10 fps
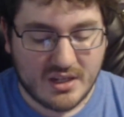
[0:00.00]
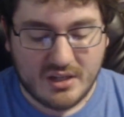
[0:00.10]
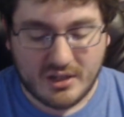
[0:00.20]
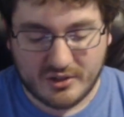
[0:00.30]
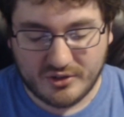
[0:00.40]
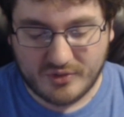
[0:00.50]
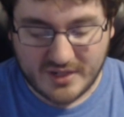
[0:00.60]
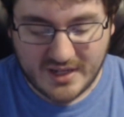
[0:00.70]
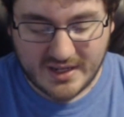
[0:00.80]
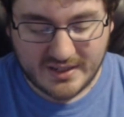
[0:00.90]

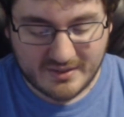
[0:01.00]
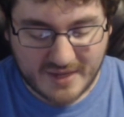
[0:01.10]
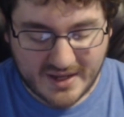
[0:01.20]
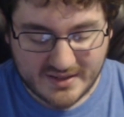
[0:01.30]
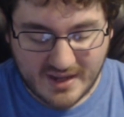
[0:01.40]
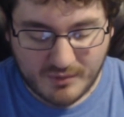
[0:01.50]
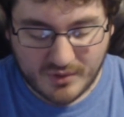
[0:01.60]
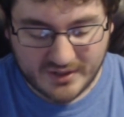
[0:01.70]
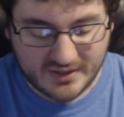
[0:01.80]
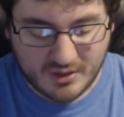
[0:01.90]
128 gigabytes. I wanted
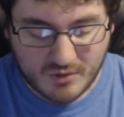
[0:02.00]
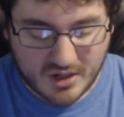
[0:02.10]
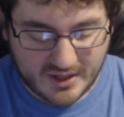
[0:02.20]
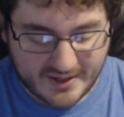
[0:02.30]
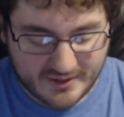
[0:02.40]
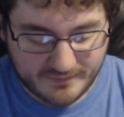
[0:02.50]
to go all out.